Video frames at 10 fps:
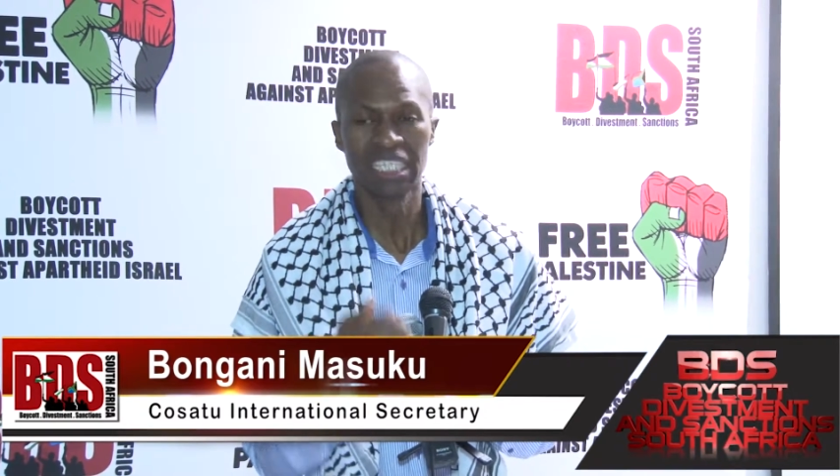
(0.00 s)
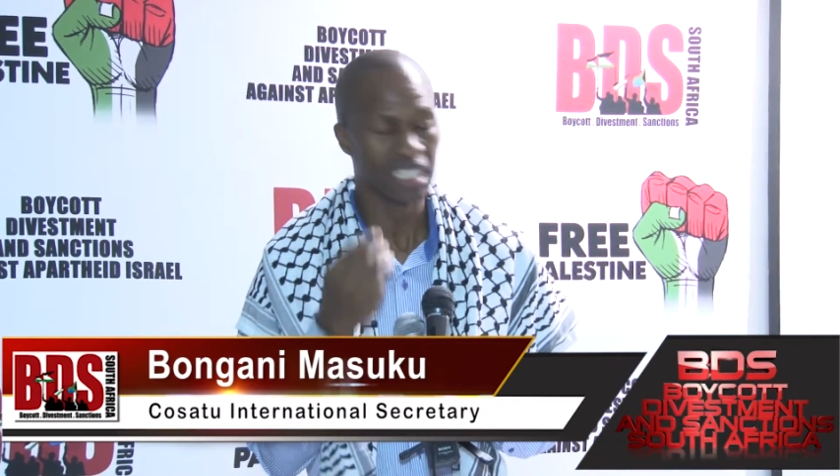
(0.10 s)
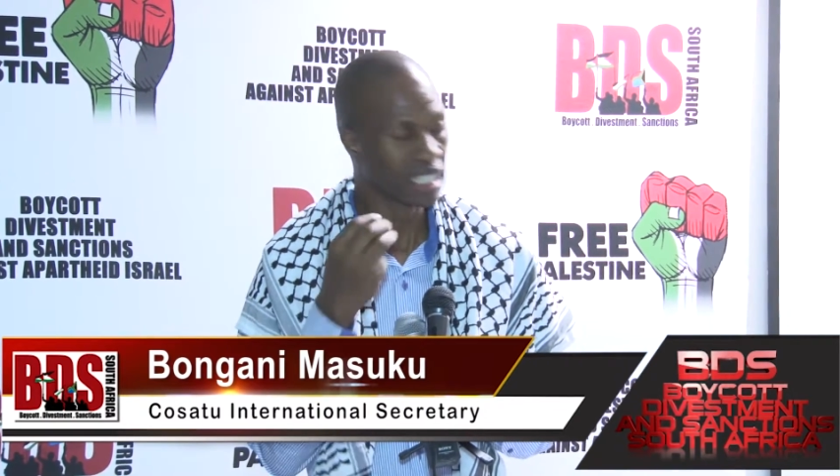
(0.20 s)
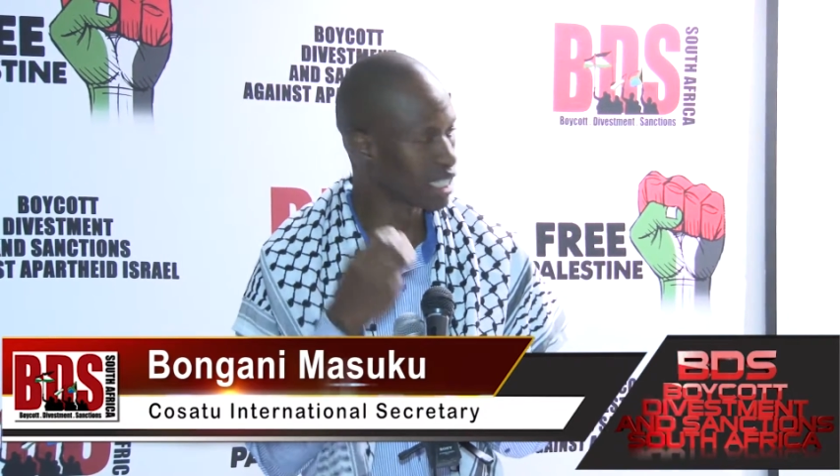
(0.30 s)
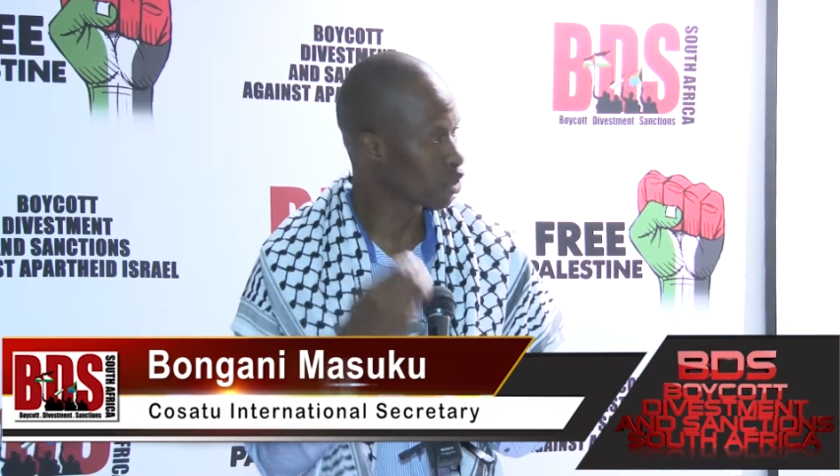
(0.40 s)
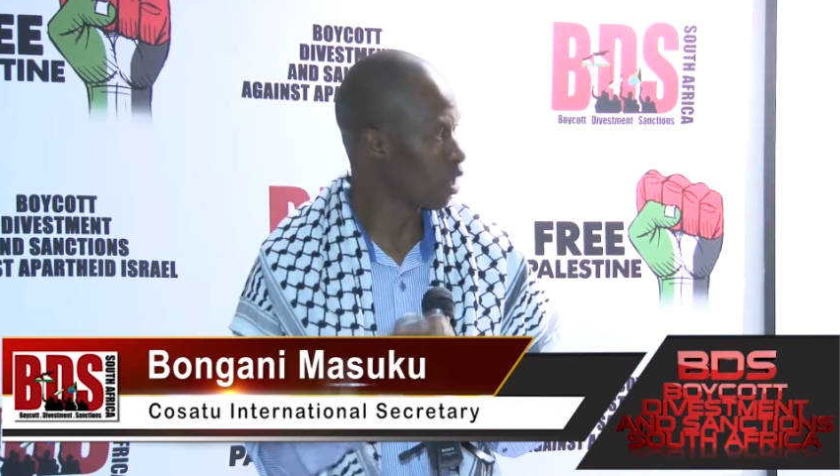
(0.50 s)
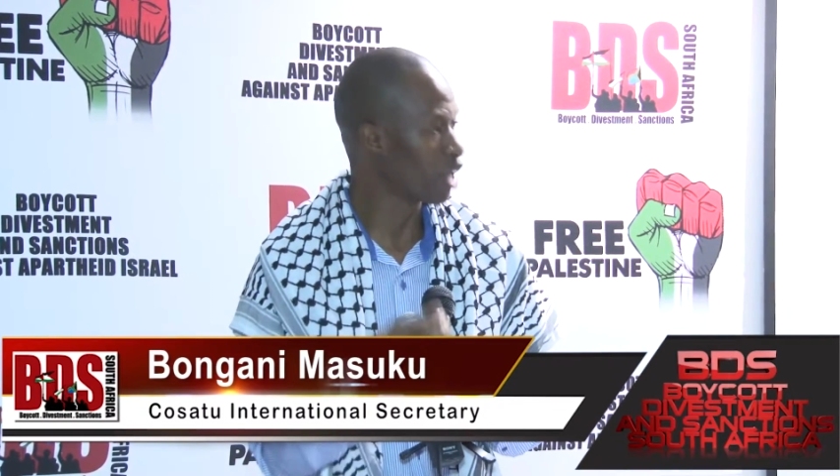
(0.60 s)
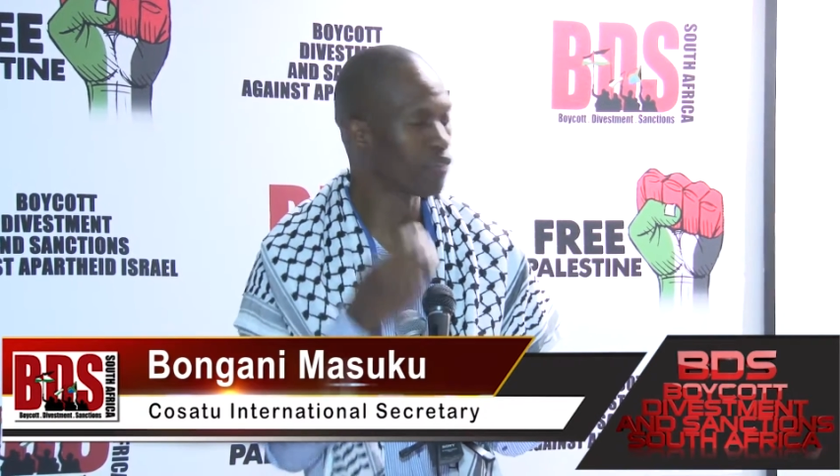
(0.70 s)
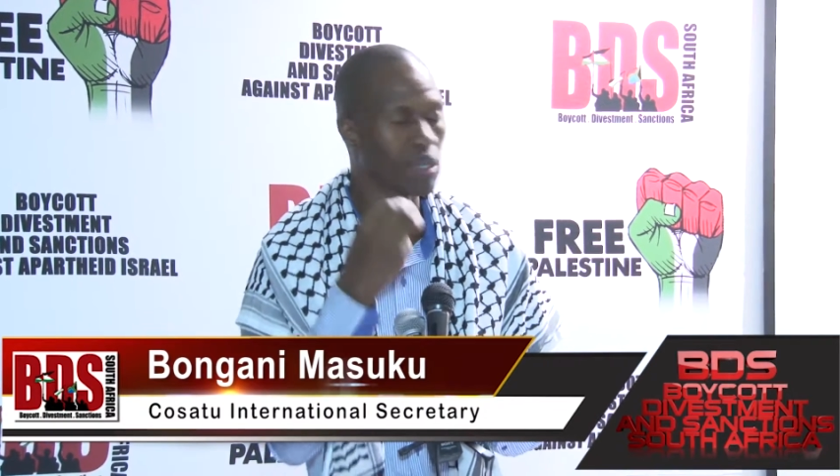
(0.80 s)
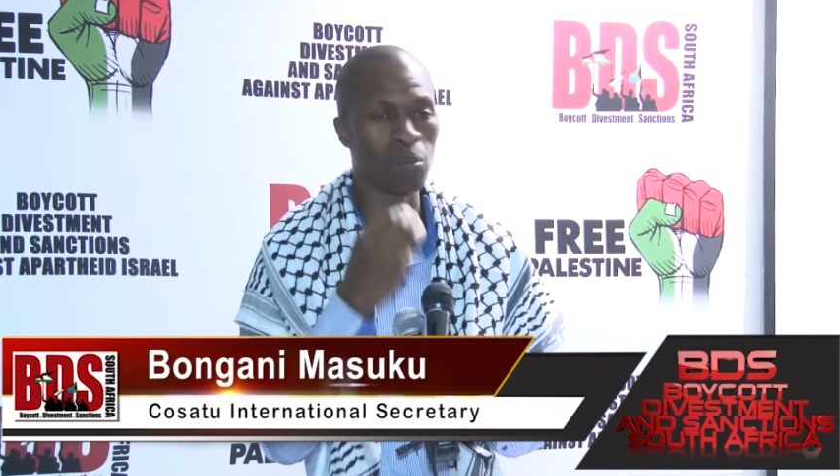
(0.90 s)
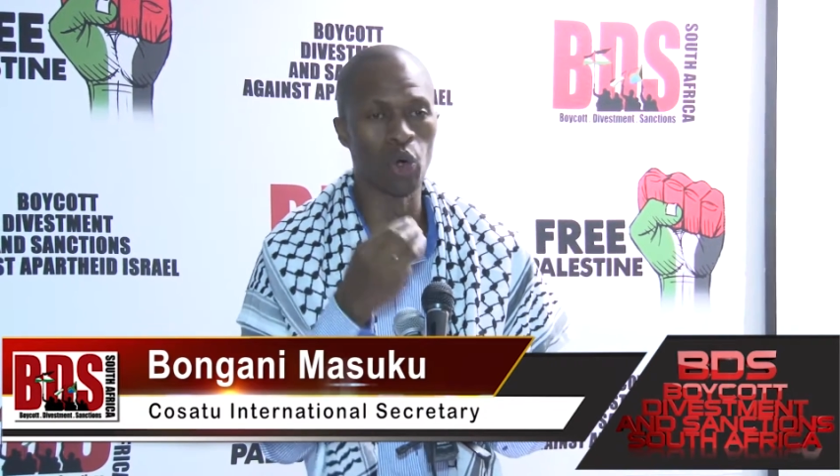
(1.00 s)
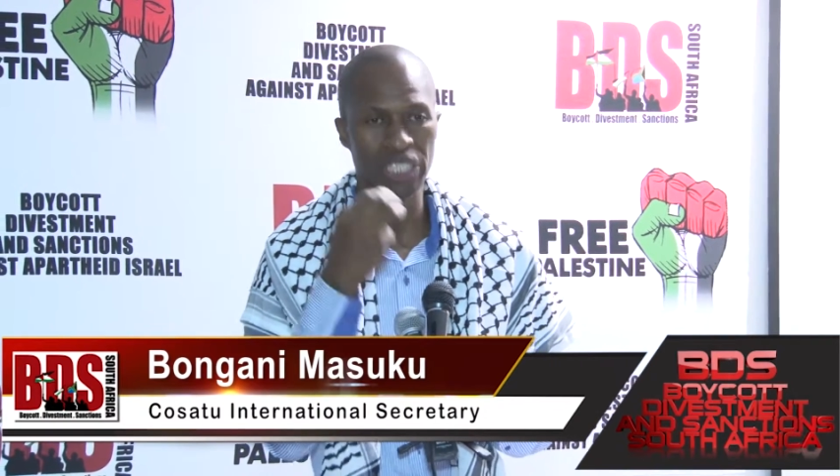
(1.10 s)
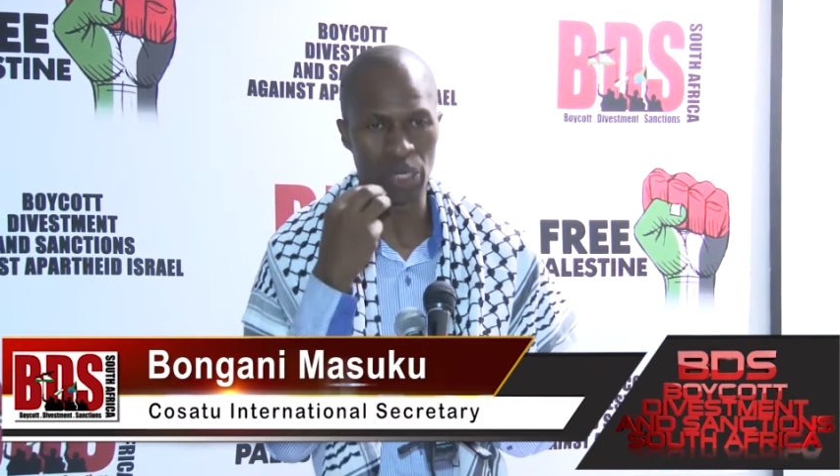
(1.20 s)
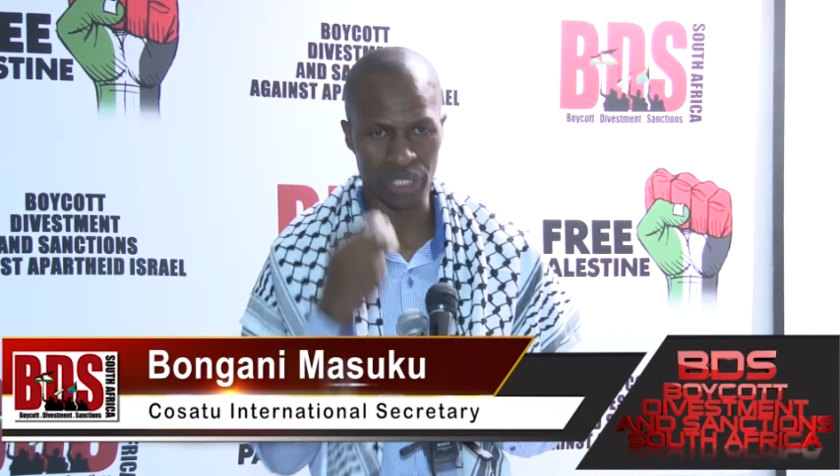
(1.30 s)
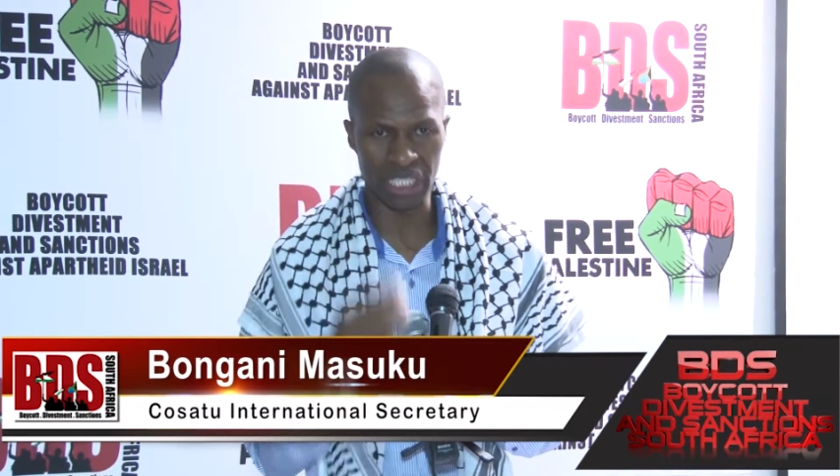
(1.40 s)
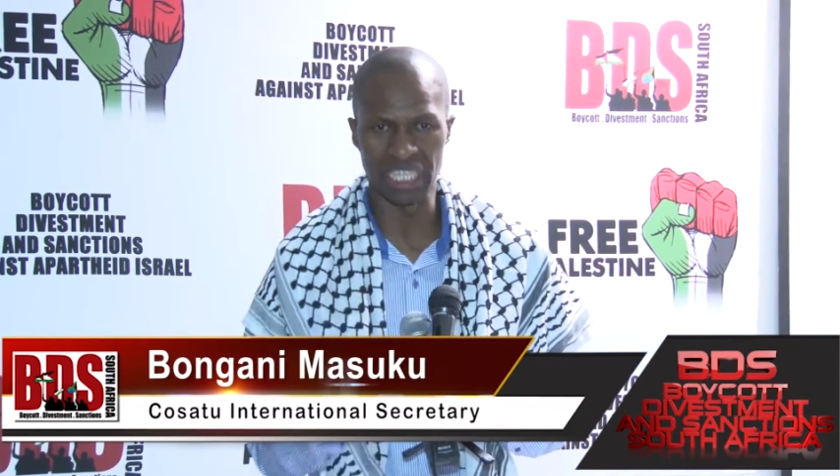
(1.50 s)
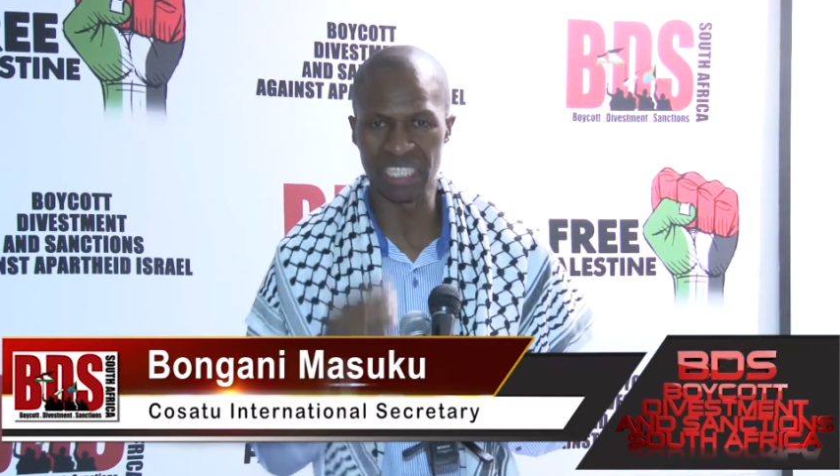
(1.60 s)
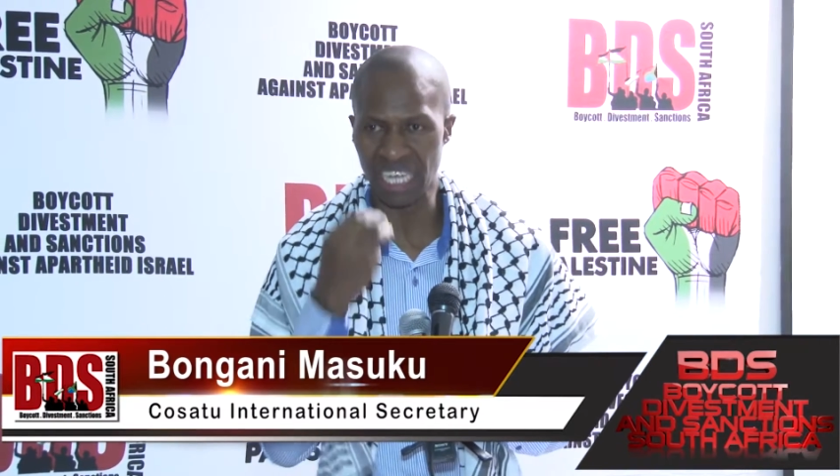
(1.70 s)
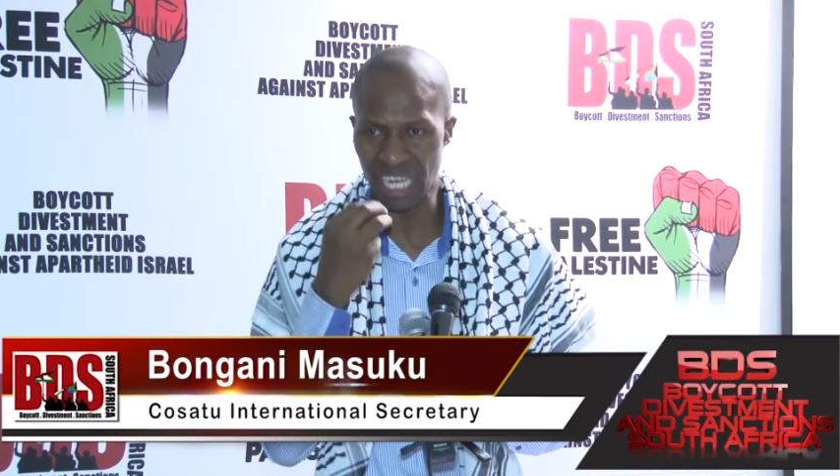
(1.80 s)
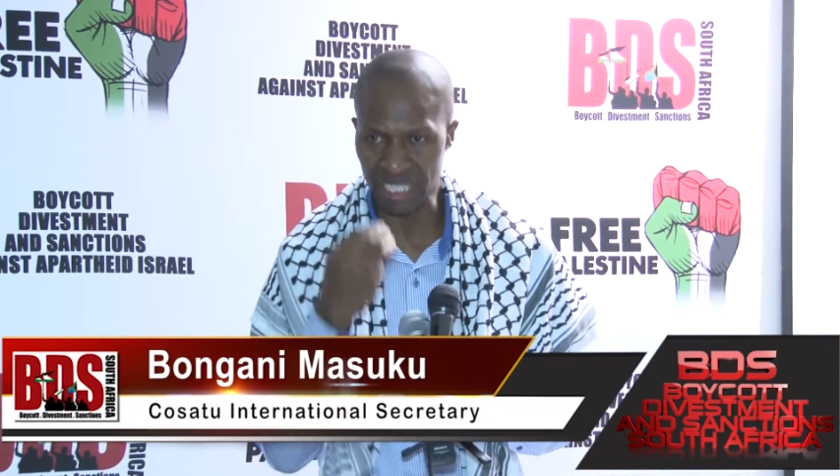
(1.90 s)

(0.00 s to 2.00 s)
this is one of the most outstanding